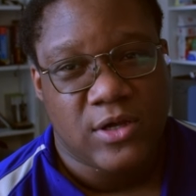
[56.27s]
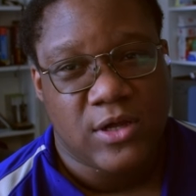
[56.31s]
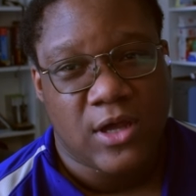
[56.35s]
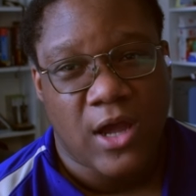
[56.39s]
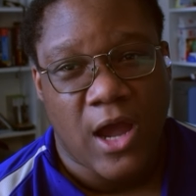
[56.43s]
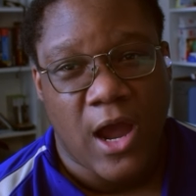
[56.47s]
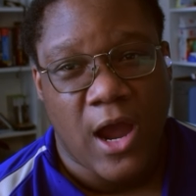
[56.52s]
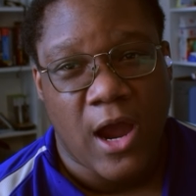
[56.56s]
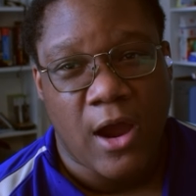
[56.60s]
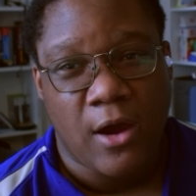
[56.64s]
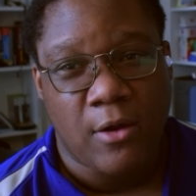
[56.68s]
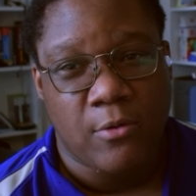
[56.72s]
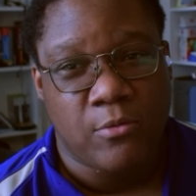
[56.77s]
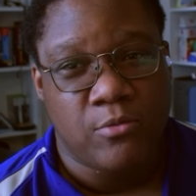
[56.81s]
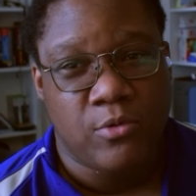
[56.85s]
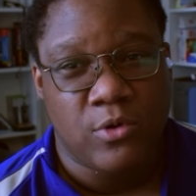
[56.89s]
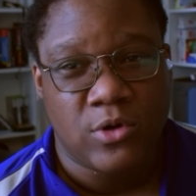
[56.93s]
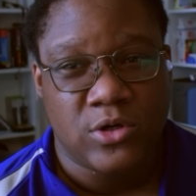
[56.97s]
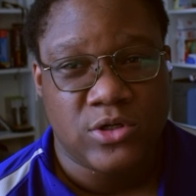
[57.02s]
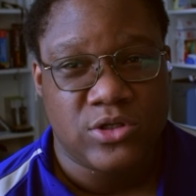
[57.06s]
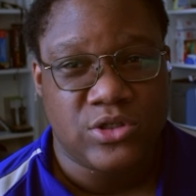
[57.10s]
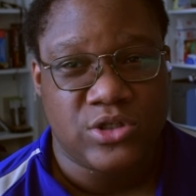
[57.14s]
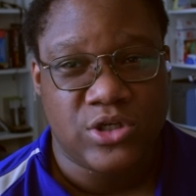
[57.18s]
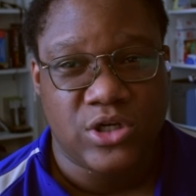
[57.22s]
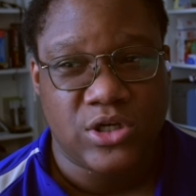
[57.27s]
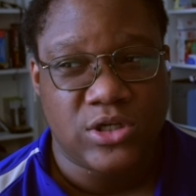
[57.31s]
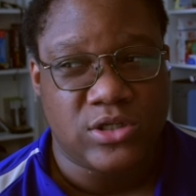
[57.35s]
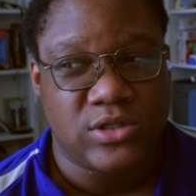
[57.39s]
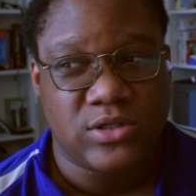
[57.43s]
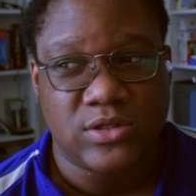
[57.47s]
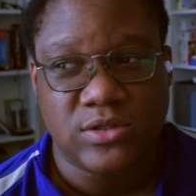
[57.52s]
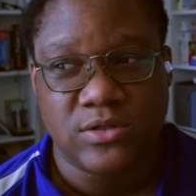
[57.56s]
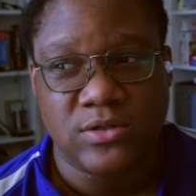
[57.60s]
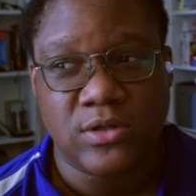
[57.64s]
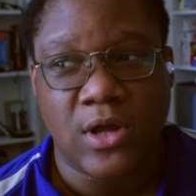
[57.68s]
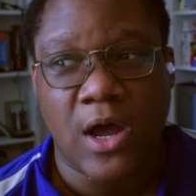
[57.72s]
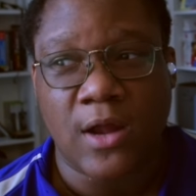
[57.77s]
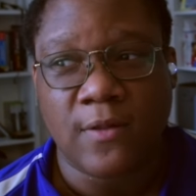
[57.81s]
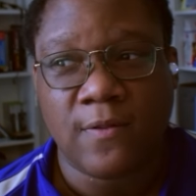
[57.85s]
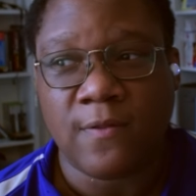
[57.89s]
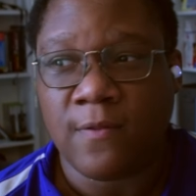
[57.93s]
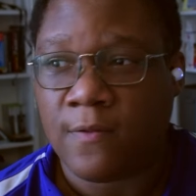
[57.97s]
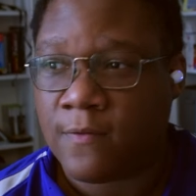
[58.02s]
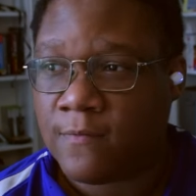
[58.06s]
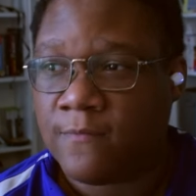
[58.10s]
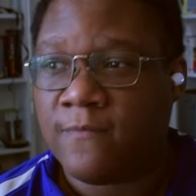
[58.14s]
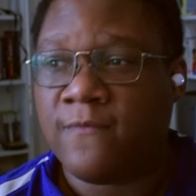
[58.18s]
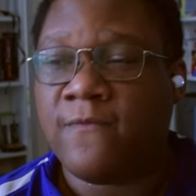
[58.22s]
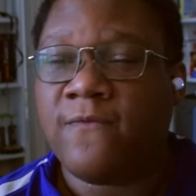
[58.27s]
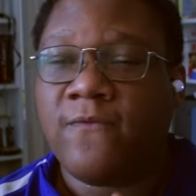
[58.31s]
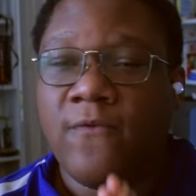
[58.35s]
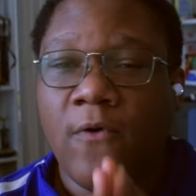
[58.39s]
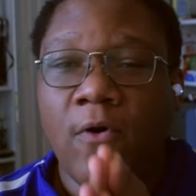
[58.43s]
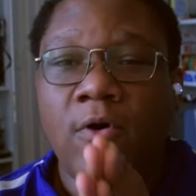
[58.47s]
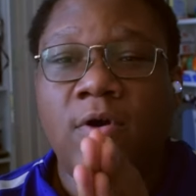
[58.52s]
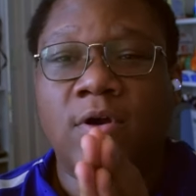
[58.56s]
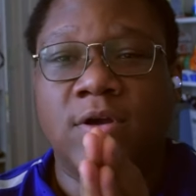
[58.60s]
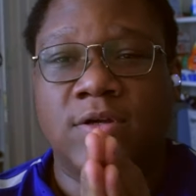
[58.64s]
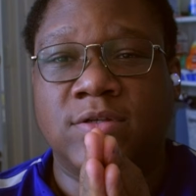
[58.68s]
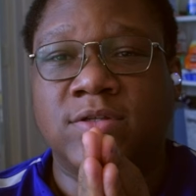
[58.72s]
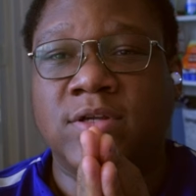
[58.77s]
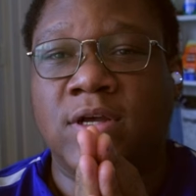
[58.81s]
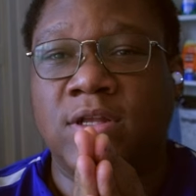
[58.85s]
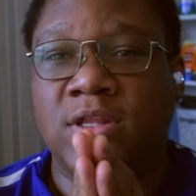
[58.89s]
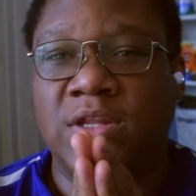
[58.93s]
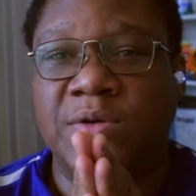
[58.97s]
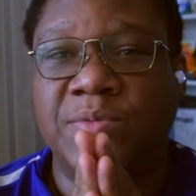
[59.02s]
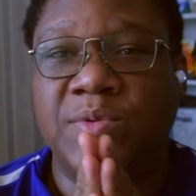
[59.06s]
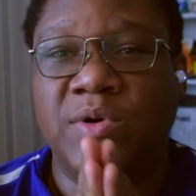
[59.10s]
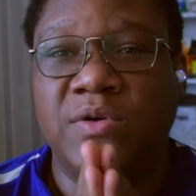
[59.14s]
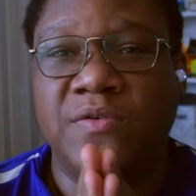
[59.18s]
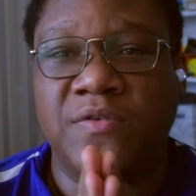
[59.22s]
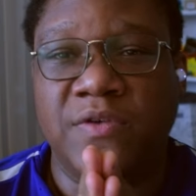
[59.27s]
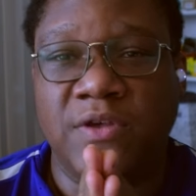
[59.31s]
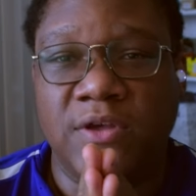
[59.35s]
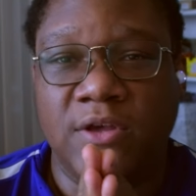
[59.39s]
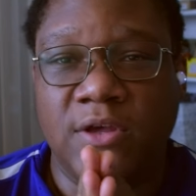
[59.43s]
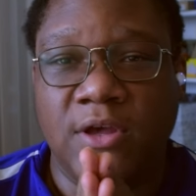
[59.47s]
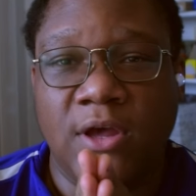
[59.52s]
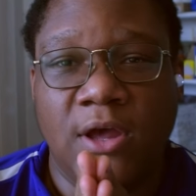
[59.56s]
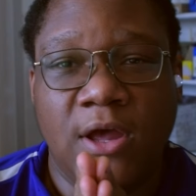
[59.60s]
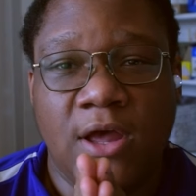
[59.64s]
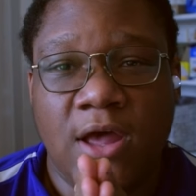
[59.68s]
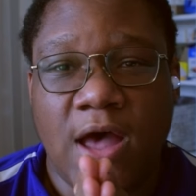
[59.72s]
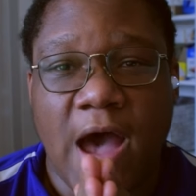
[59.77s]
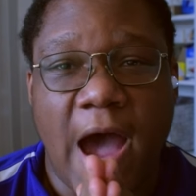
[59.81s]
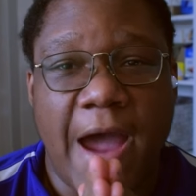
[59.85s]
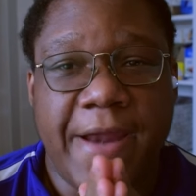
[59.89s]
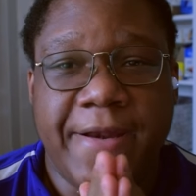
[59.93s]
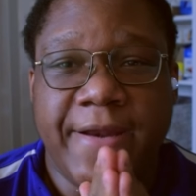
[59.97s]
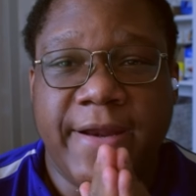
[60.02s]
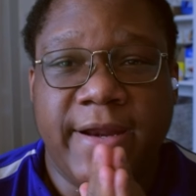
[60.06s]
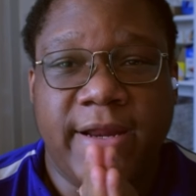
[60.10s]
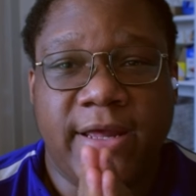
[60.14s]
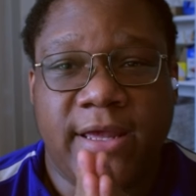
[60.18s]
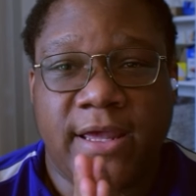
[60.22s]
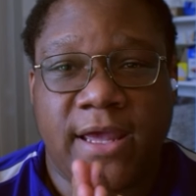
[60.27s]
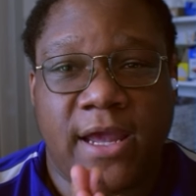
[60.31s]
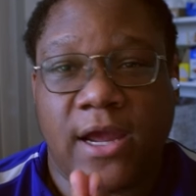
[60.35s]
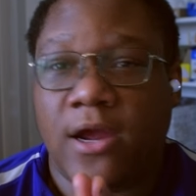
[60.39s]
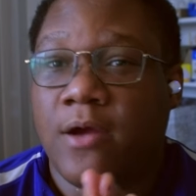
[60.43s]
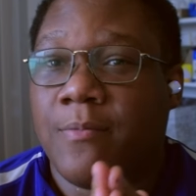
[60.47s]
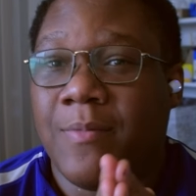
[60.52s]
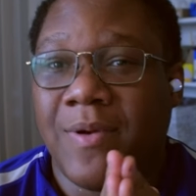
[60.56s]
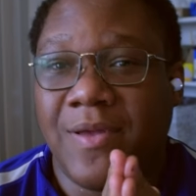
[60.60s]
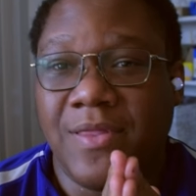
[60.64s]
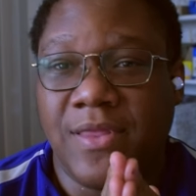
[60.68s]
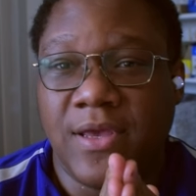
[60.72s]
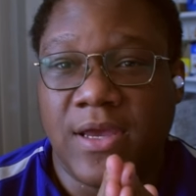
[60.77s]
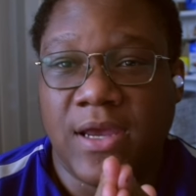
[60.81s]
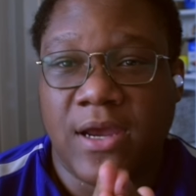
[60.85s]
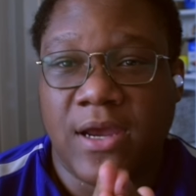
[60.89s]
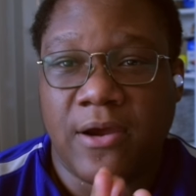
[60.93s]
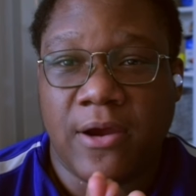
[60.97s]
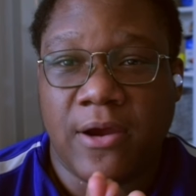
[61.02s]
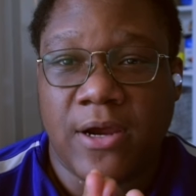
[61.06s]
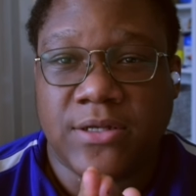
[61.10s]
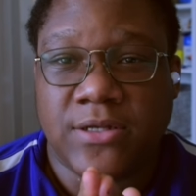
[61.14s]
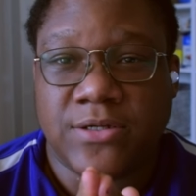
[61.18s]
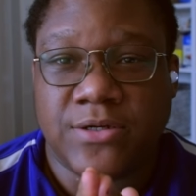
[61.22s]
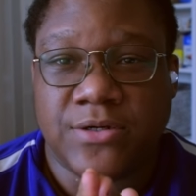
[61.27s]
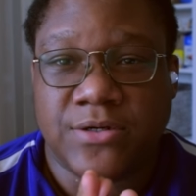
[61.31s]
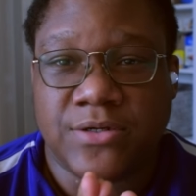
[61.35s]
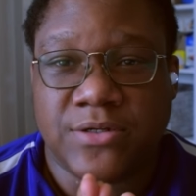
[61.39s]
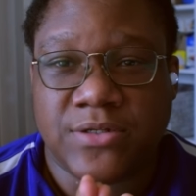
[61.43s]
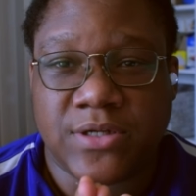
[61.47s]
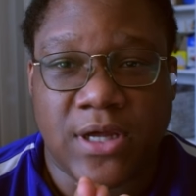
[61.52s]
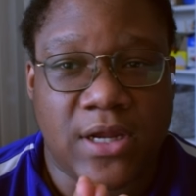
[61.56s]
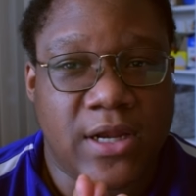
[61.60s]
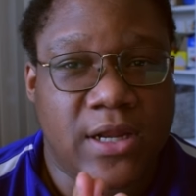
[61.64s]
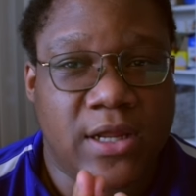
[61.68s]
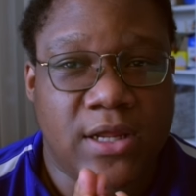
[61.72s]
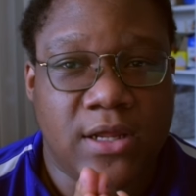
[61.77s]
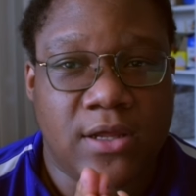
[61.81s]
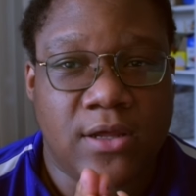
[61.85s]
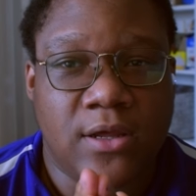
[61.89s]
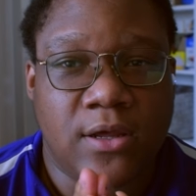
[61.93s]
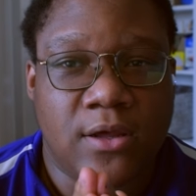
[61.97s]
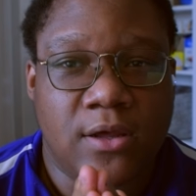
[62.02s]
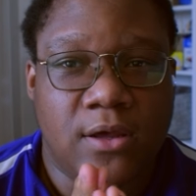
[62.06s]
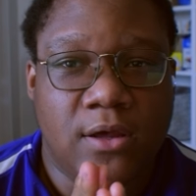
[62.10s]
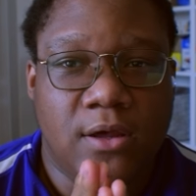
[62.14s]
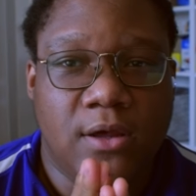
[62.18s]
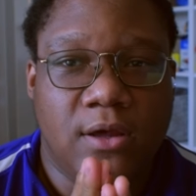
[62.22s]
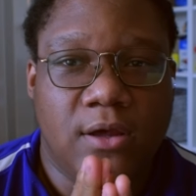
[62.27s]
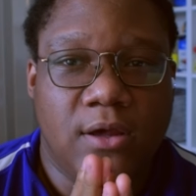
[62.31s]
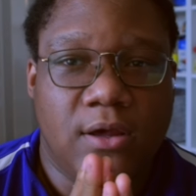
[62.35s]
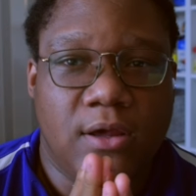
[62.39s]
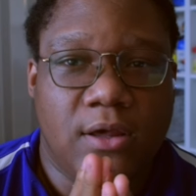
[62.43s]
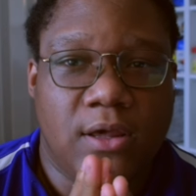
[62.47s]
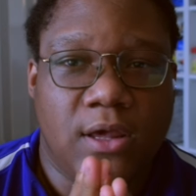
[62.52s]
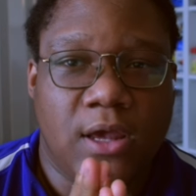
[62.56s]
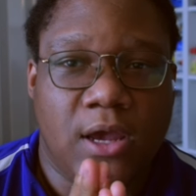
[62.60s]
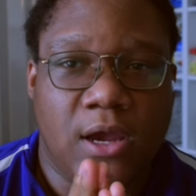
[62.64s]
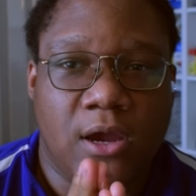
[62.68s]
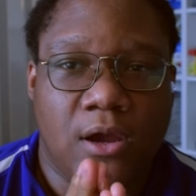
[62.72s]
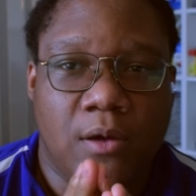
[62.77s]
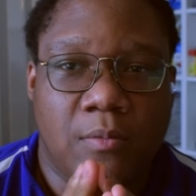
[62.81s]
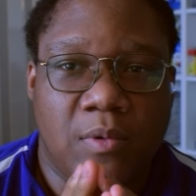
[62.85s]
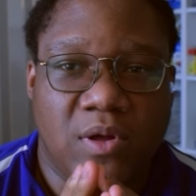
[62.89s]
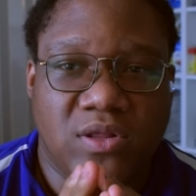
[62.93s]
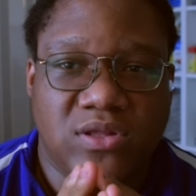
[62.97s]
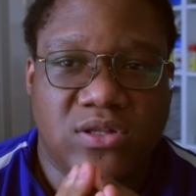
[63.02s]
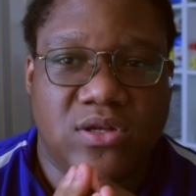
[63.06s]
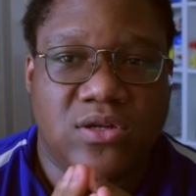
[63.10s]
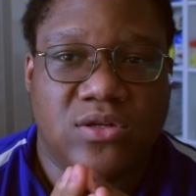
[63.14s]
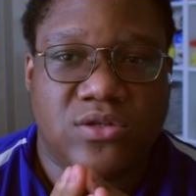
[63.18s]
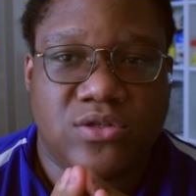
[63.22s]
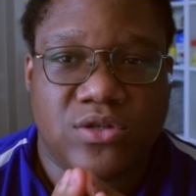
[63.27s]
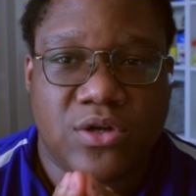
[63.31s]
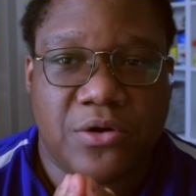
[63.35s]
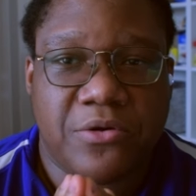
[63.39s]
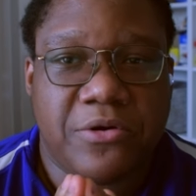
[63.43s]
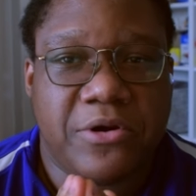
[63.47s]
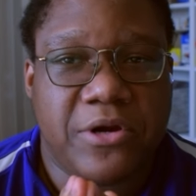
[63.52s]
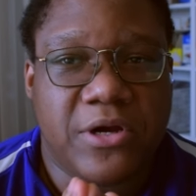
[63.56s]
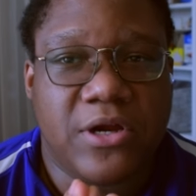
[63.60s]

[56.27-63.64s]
I was just not focused on the movie. I didn't care about the characters. I didn't care about the story